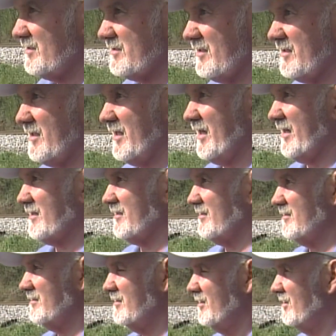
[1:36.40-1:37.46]
said they had
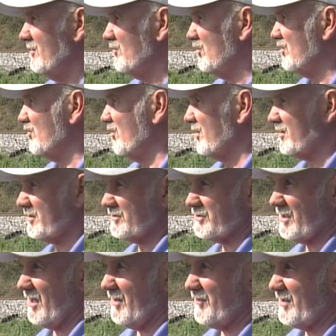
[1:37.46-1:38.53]
a woodworking
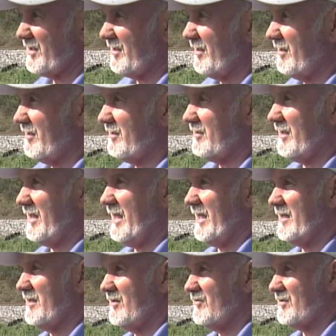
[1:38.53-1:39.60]
shop in there. They
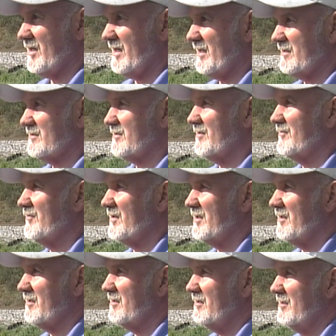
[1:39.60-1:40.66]
had all kinds of
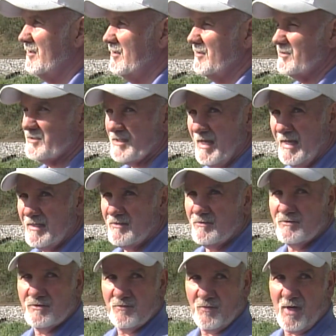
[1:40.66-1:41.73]
uh,
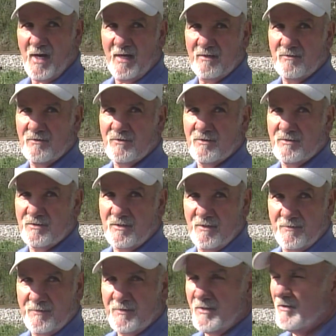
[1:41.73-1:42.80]
saddles and bridles and
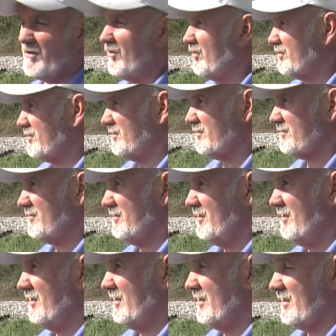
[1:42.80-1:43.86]
stuff for their horses.
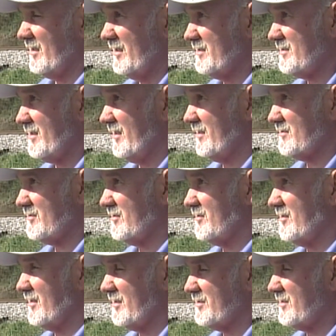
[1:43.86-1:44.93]
Hmm. They say it's
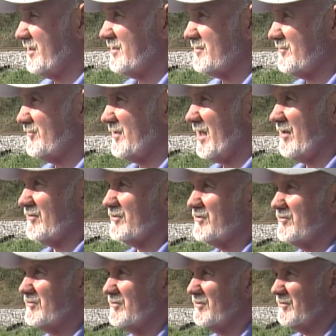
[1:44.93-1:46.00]
an extensive
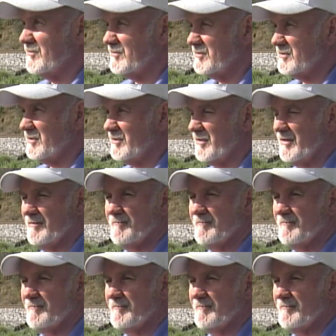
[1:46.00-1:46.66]
loss to them.